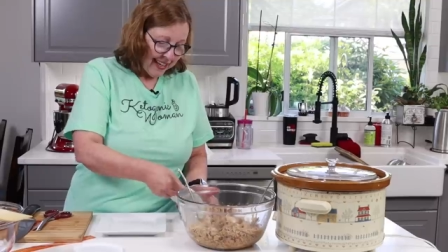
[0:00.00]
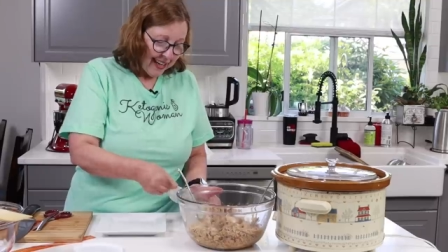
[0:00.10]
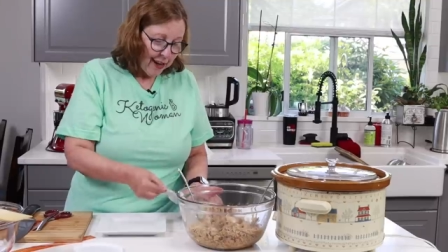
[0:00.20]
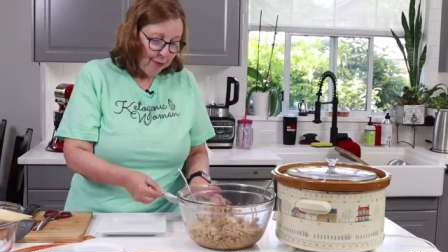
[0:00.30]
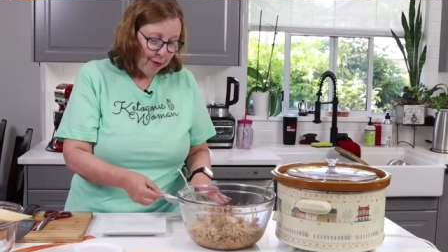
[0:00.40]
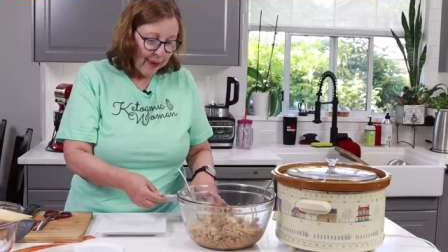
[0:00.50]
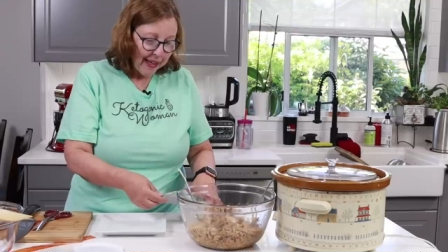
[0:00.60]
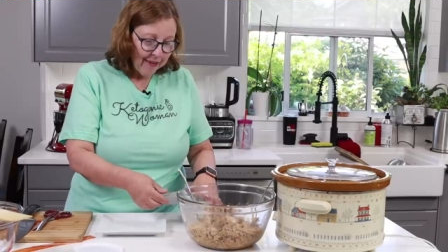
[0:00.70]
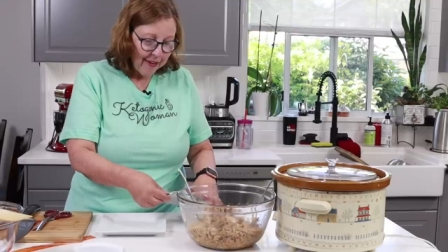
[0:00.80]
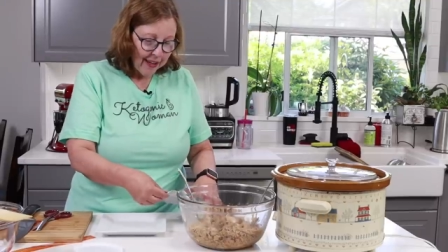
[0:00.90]
I will be
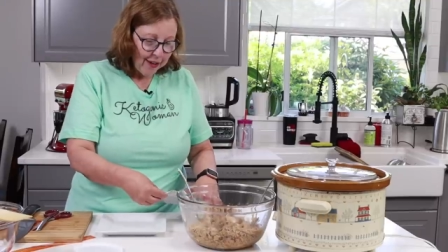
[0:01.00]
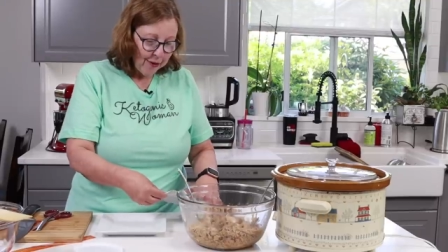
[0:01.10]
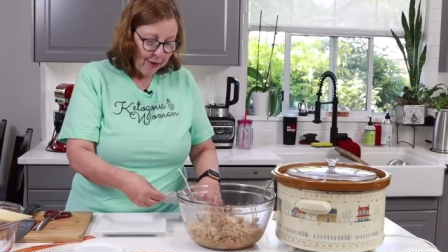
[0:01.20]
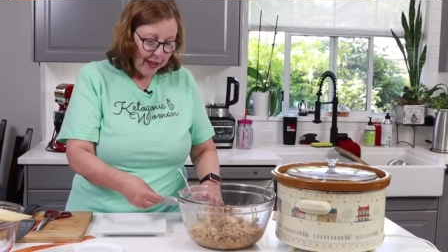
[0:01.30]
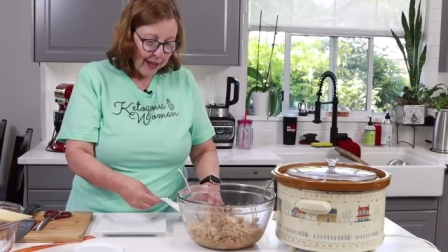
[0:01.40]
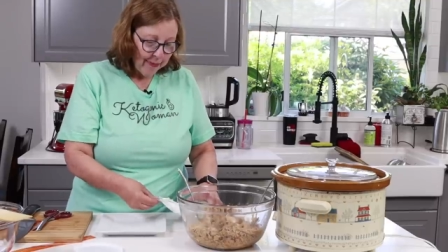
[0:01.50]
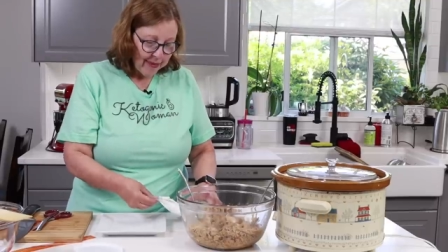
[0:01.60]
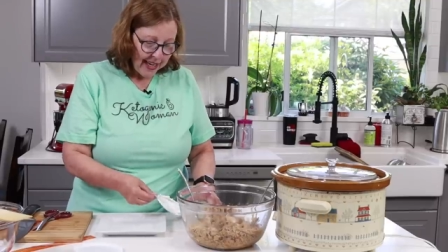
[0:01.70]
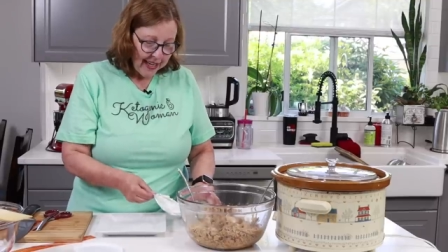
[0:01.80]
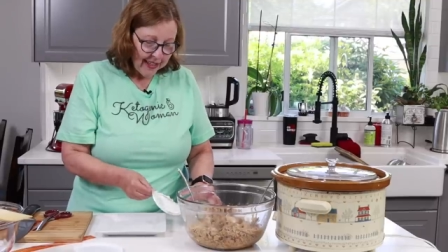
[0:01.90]
giving you an
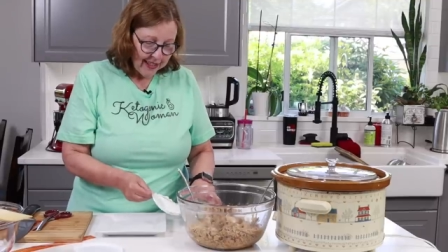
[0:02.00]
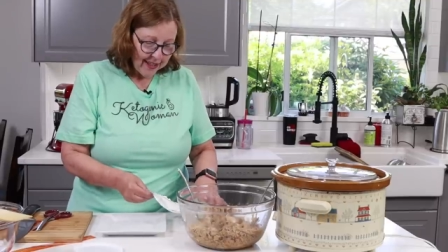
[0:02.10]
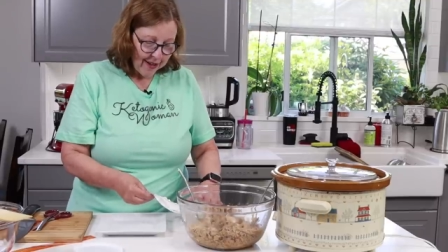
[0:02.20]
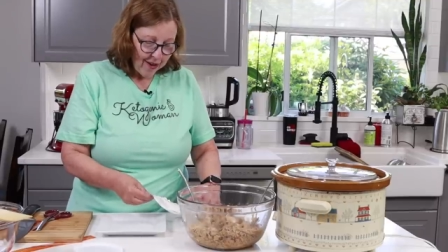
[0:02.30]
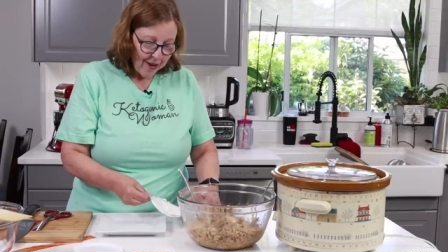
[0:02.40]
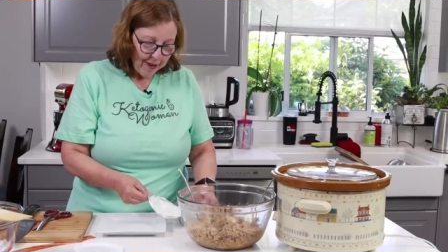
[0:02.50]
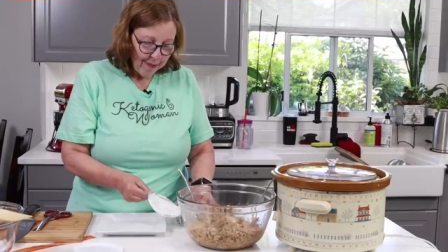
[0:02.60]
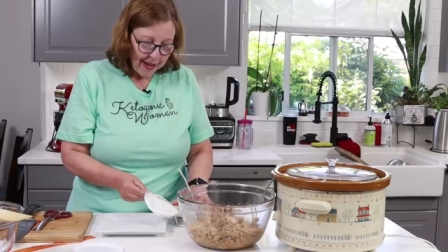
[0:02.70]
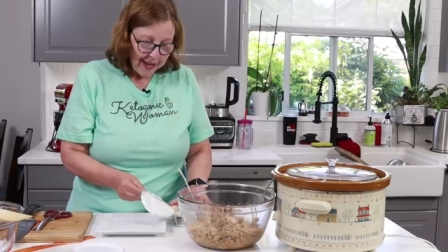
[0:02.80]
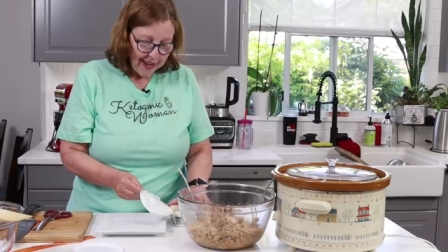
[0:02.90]
update
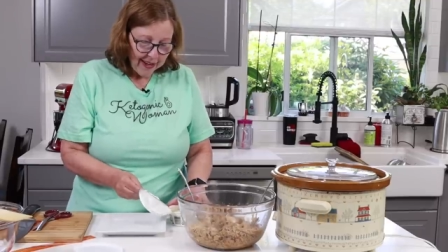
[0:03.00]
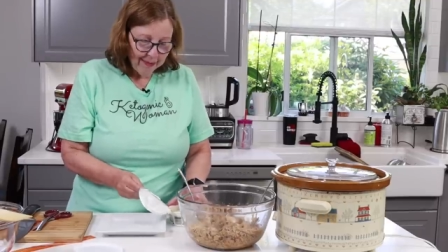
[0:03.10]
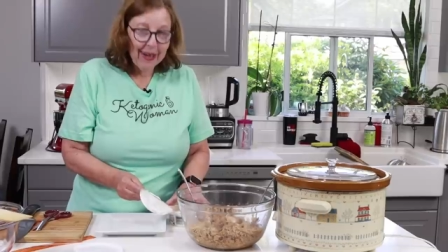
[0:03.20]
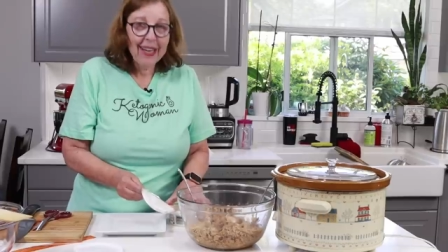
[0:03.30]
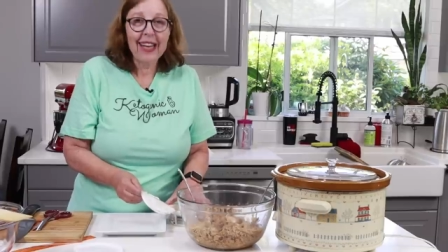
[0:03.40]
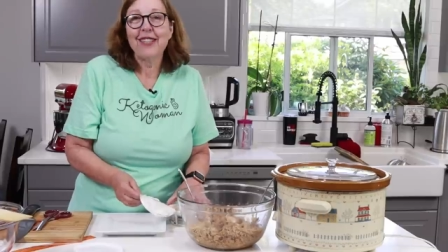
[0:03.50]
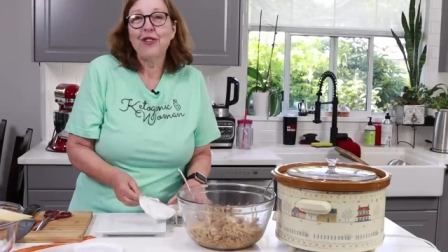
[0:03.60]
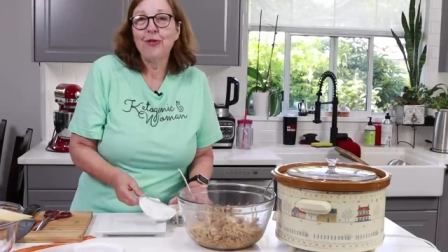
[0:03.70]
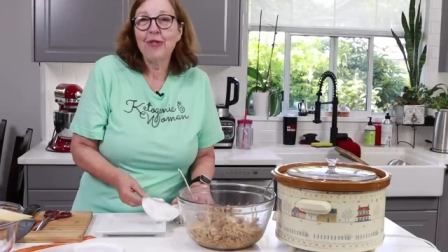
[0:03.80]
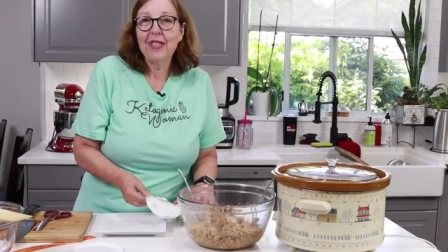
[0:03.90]
on my, my
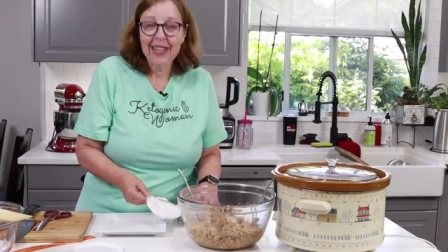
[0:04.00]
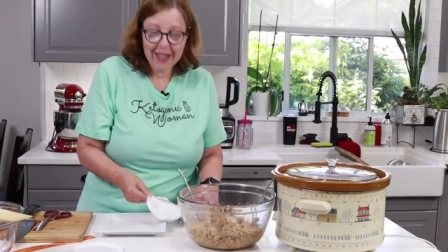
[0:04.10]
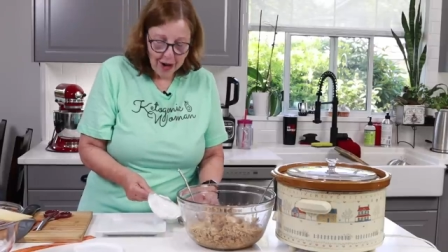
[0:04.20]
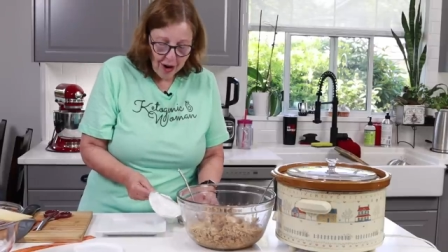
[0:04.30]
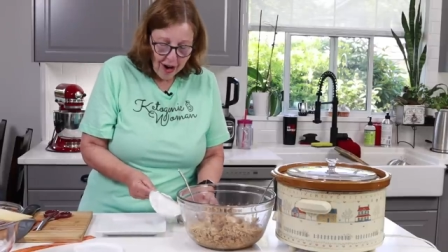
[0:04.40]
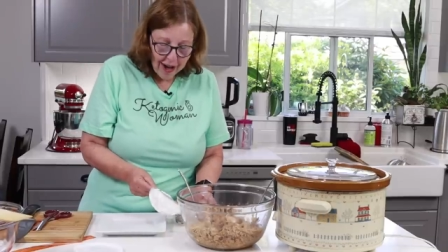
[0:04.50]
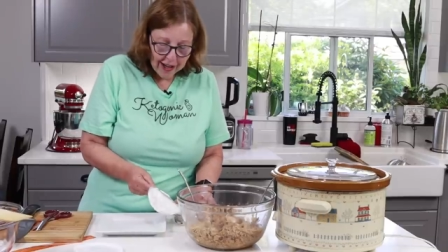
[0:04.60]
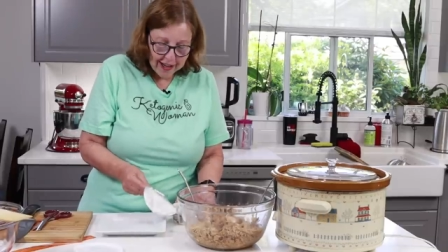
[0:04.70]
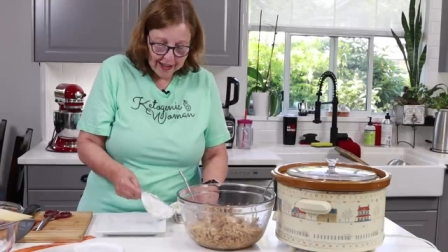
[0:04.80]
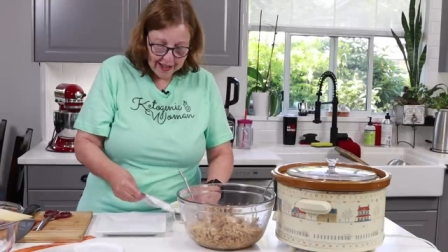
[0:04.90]
next Tuesday
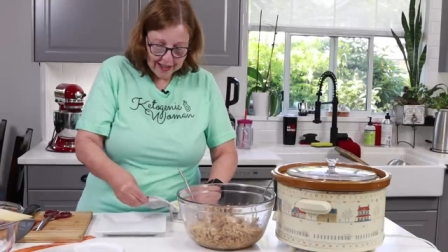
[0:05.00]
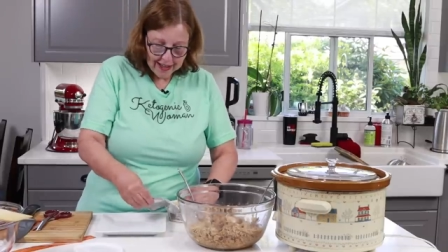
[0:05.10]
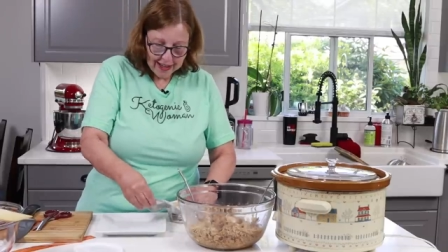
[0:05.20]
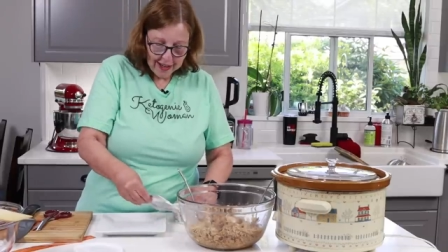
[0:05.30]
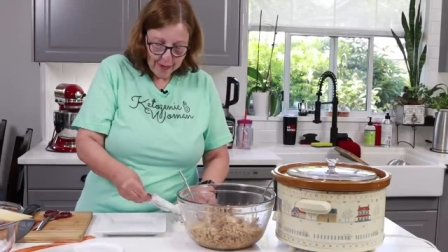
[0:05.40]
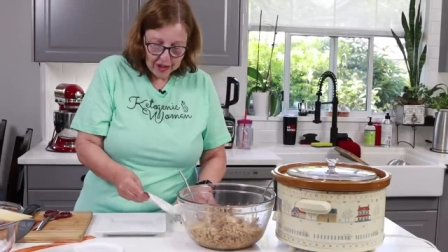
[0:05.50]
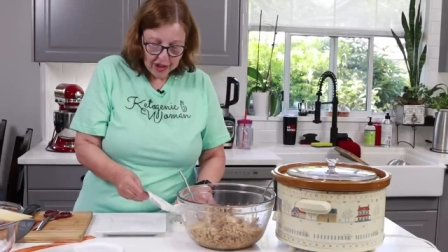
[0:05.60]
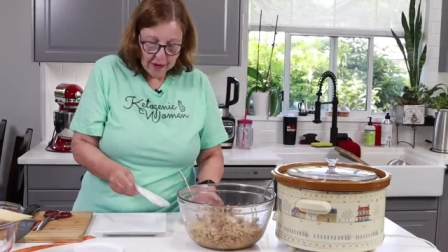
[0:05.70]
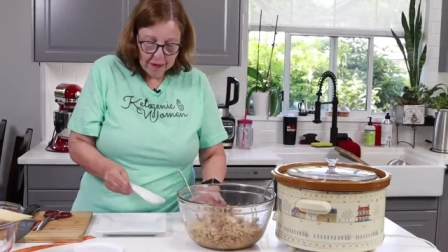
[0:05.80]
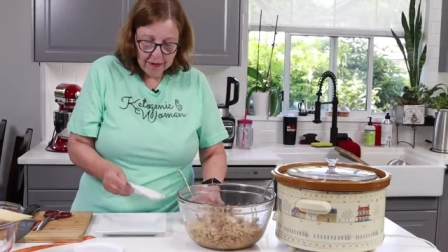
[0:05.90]
talk,
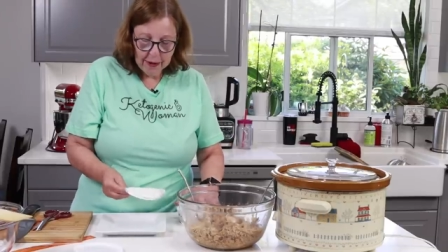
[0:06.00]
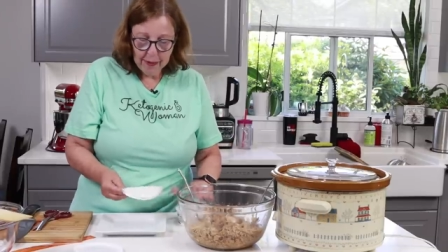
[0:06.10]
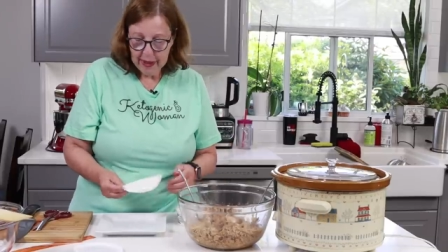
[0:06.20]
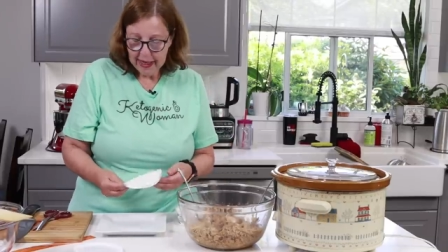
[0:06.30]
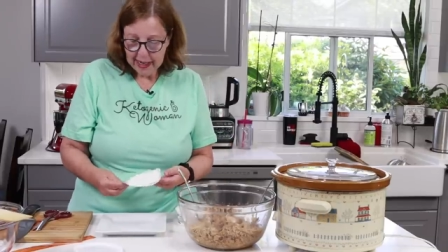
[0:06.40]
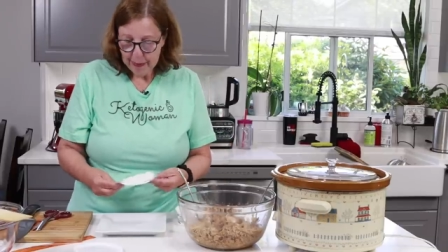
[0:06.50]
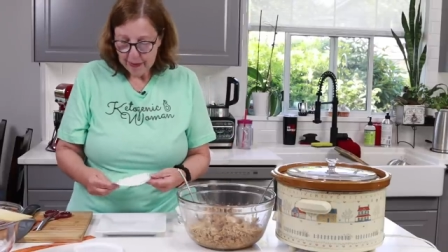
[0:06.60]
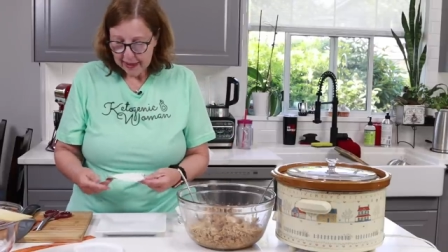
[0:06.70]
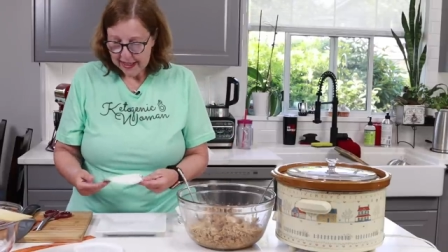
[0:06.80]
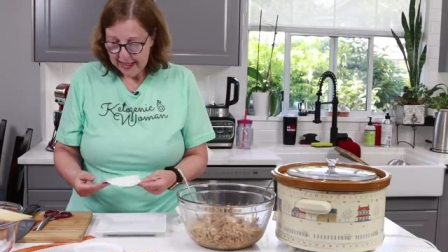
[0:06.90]
which I'll film in a
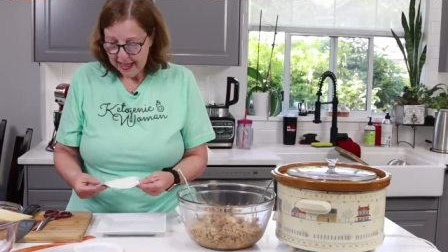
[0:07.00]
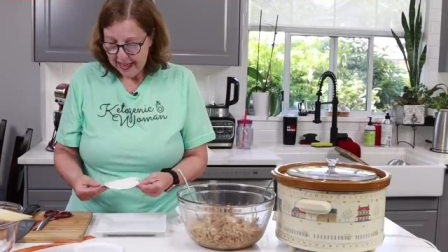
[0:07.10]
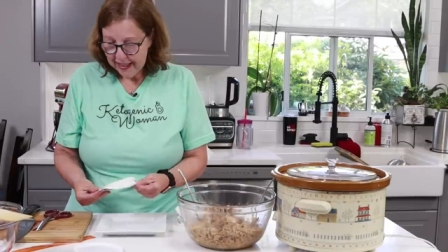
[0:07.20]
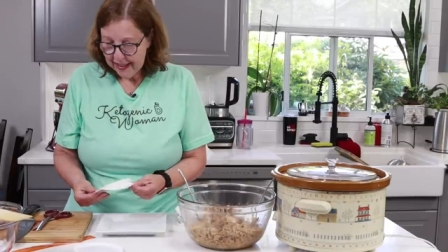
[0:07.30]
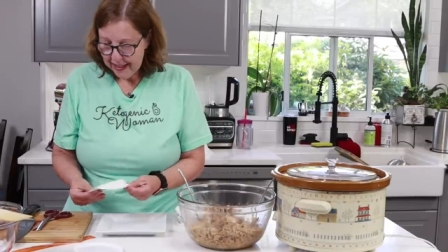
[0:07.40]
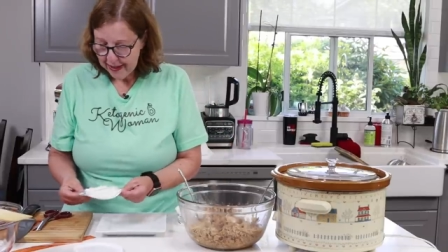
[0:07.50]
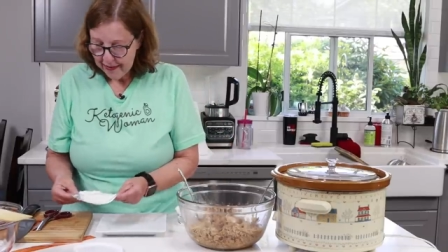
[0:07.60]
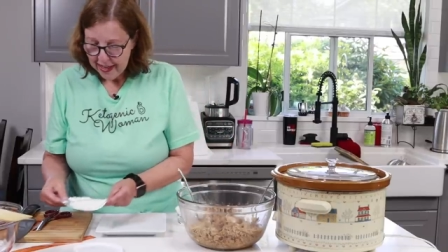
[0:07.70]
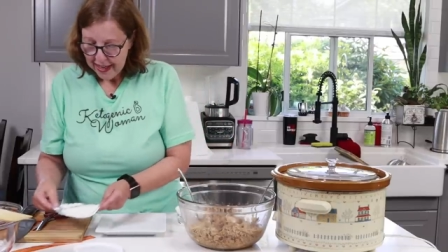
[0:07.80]
couple of days.